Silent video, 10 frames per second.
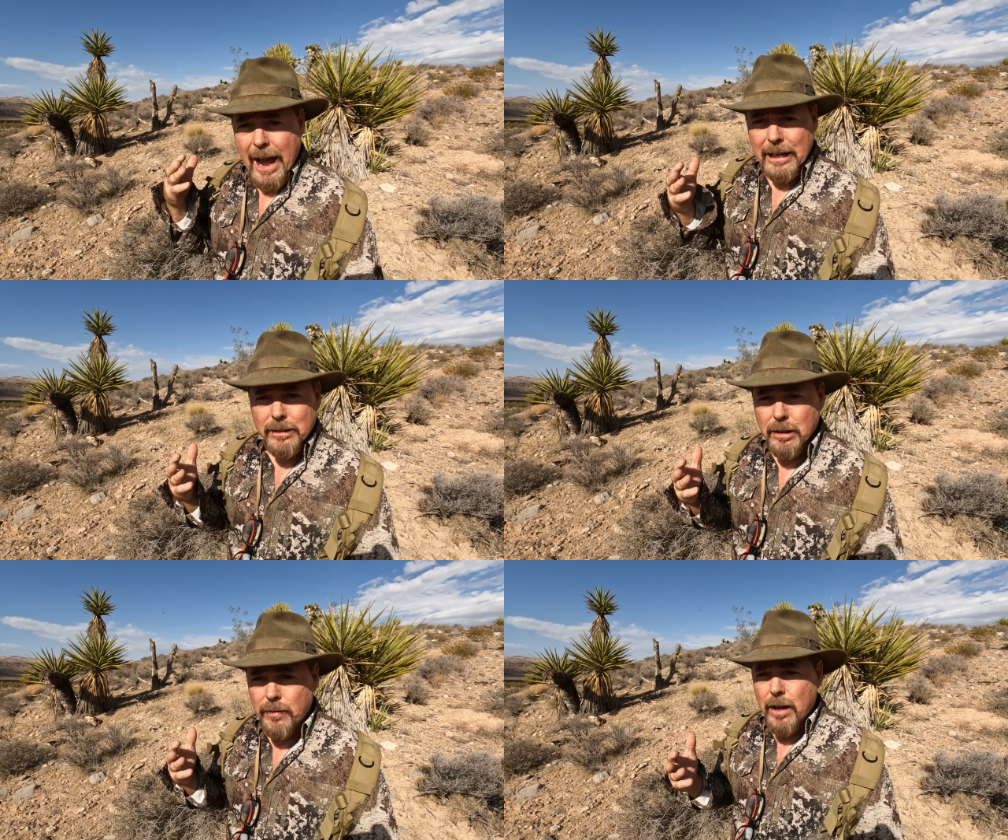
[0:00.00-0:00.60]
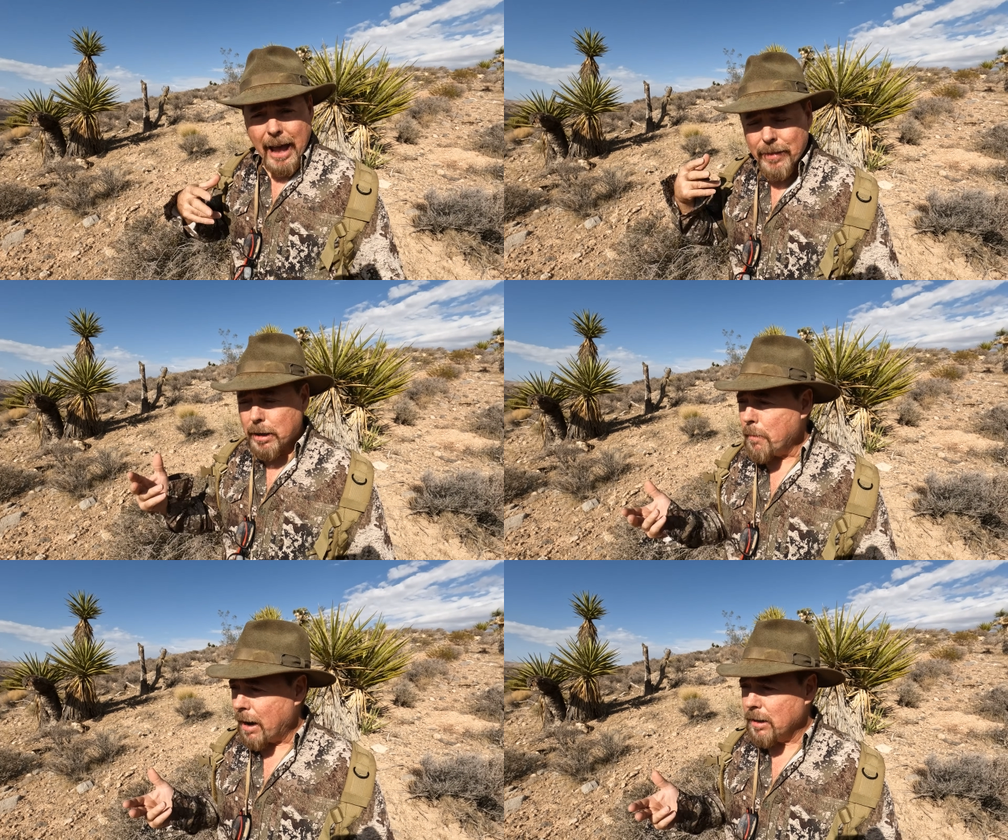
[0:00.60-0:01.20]
active, and the
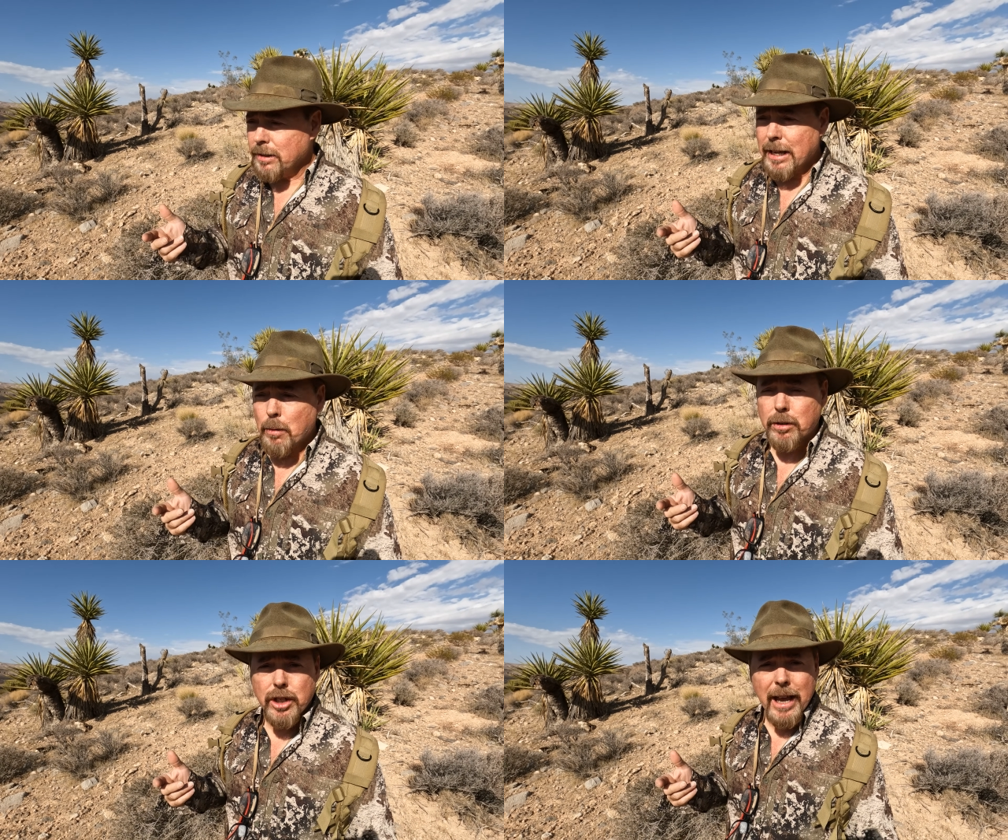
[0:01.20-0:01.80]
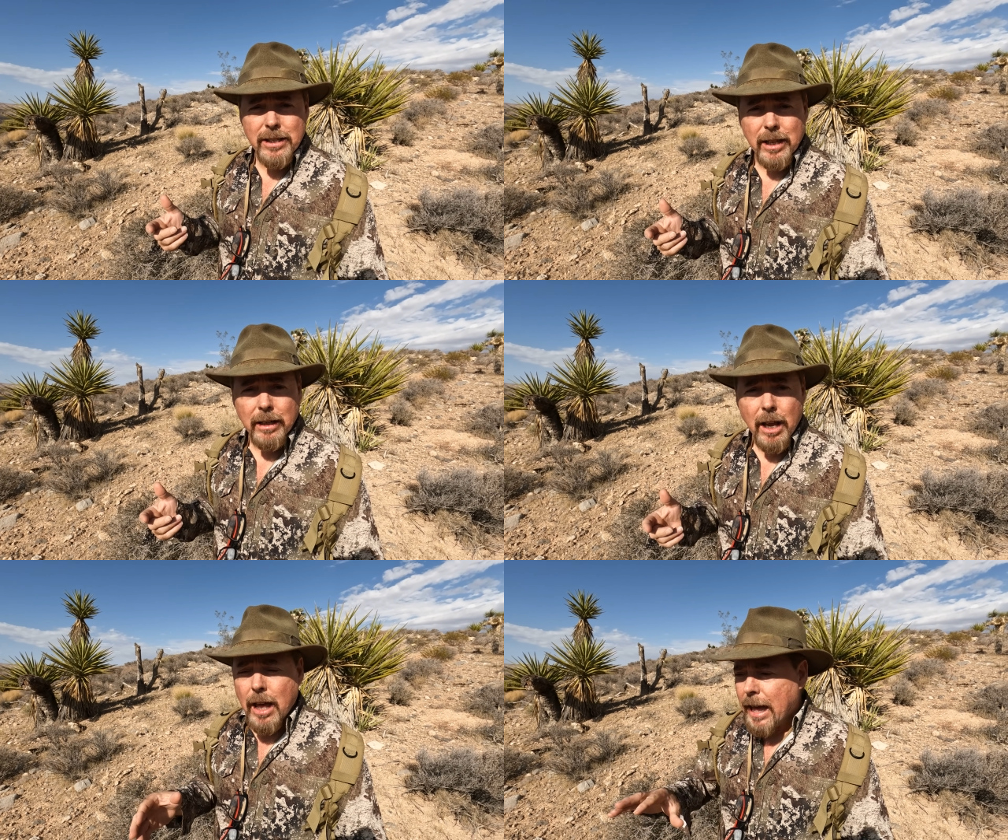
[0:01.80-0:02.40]
commodities they were
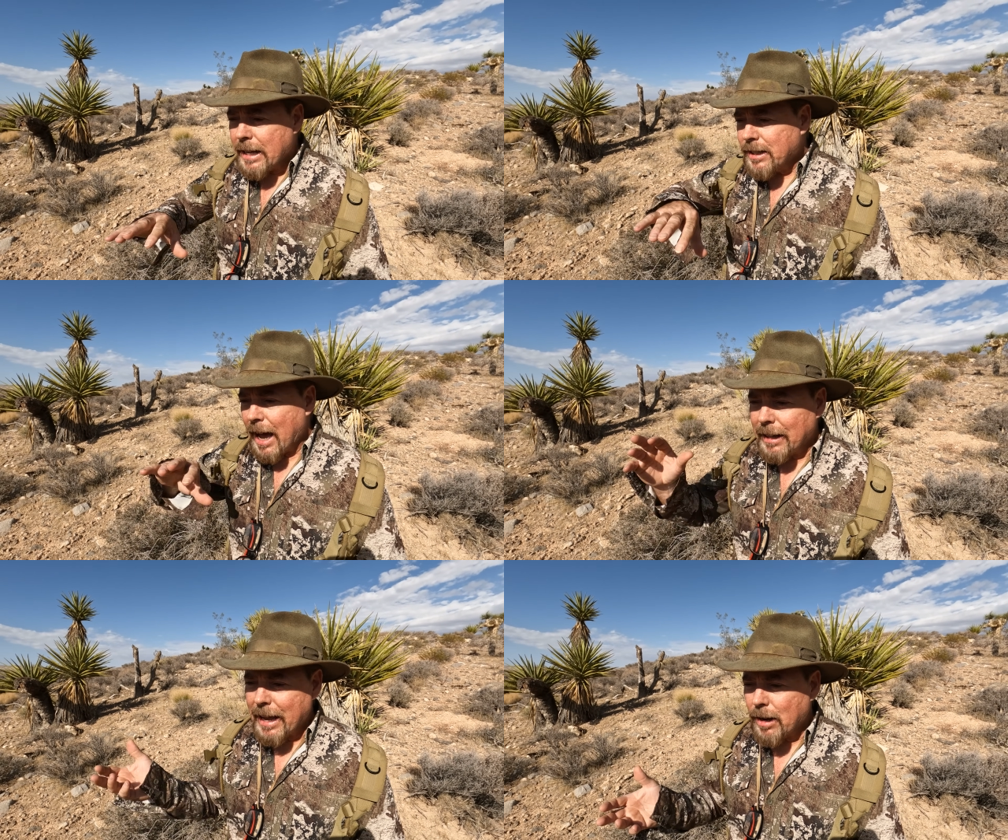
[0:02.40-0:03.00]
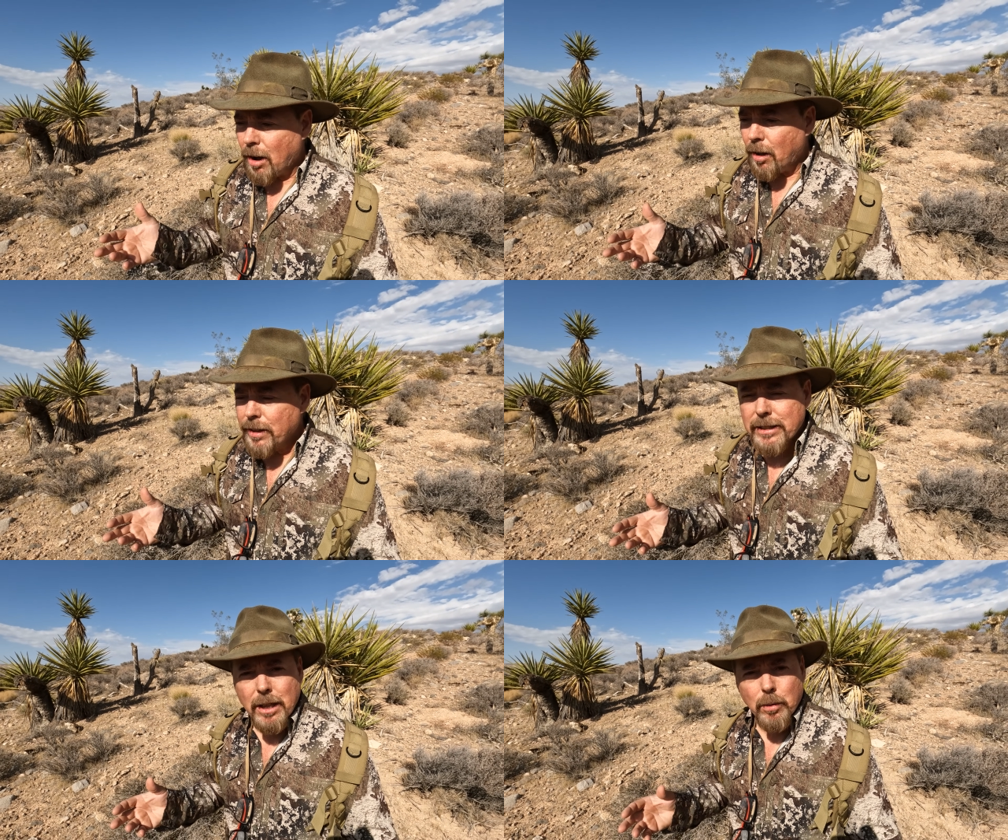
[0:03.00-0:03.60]
chasing. It's kind of like all
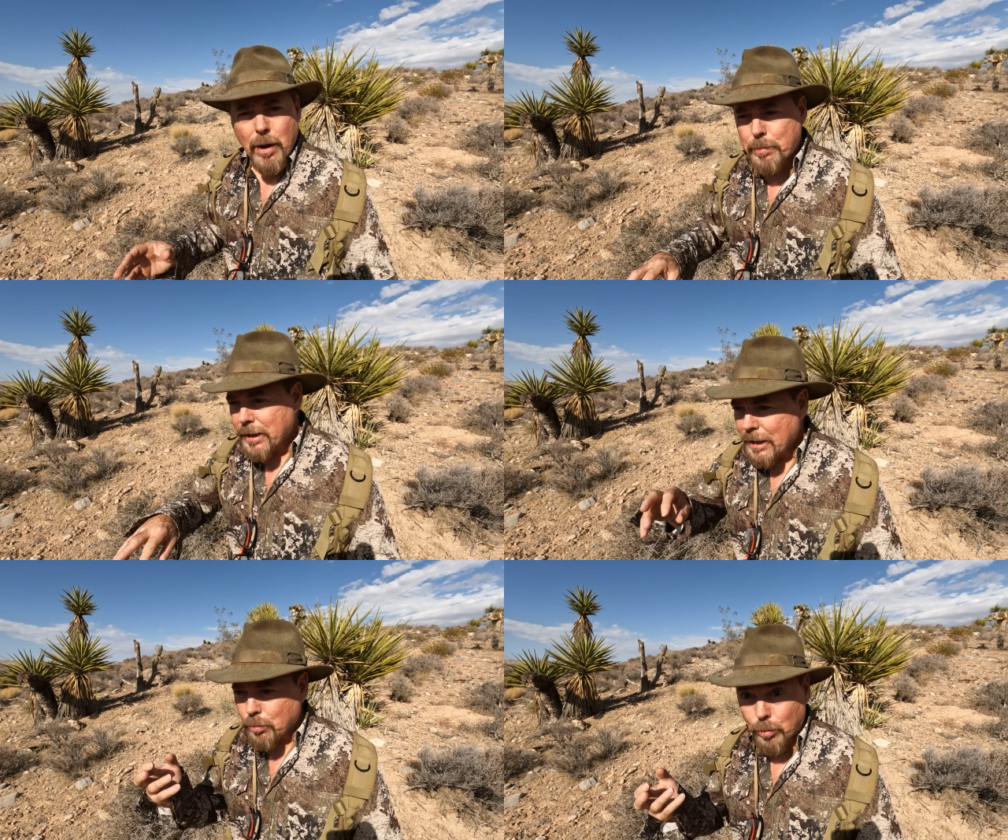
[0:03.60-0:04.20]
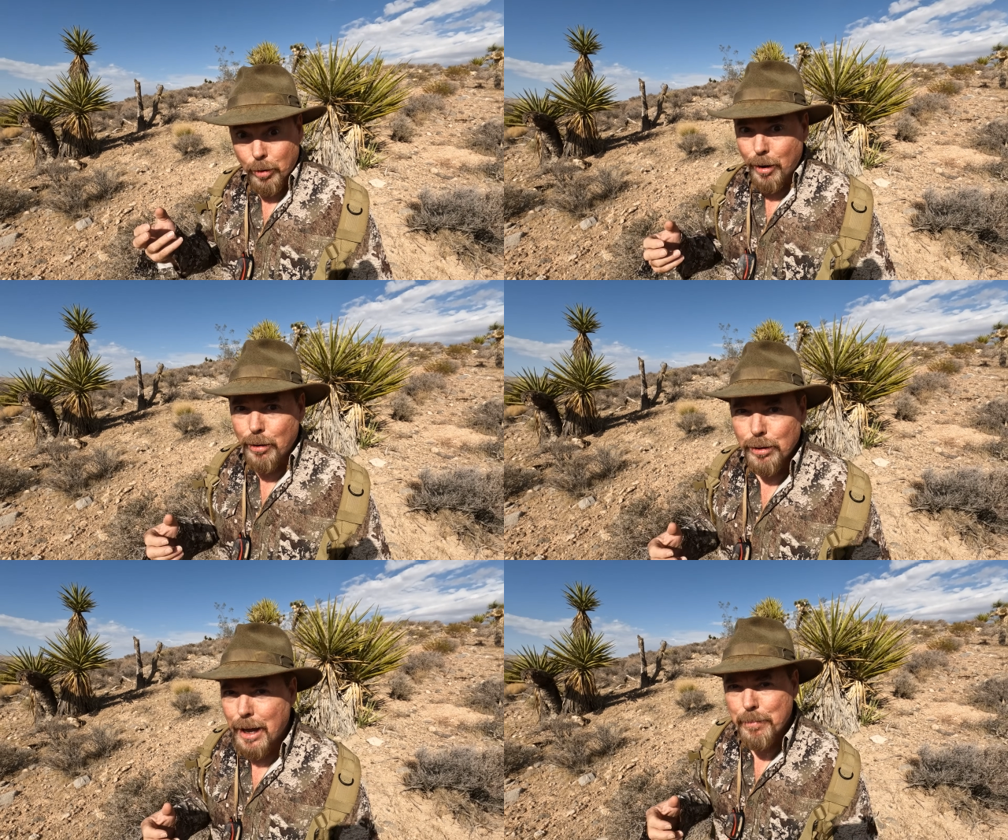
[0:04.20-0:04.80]
these other websites rolled